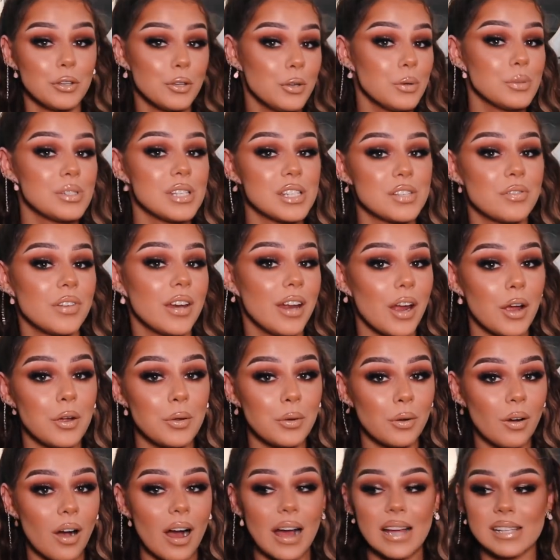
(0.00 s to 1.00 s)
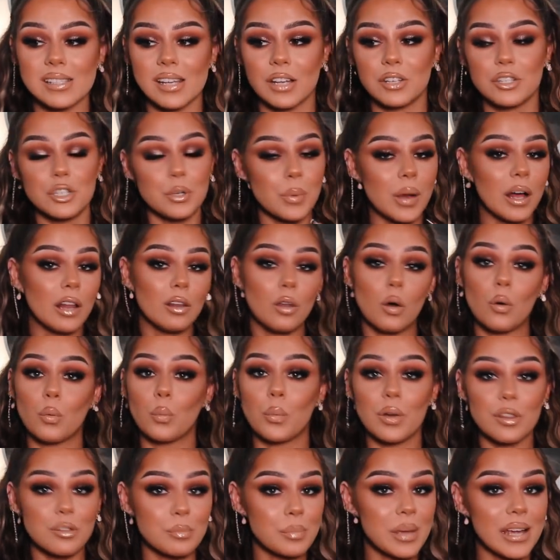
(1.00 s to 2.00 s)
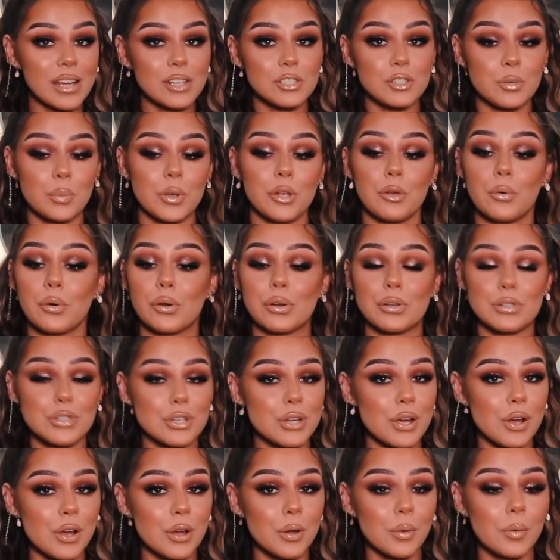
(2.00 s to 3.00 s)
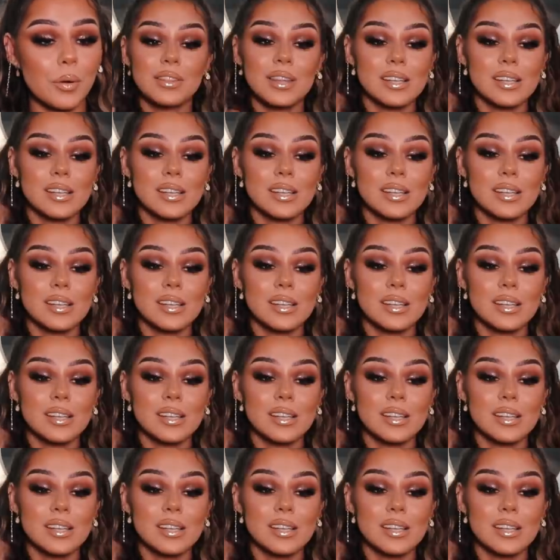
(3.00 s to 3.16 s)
Use this video, you guys, like do it along with me, do what you gotta do.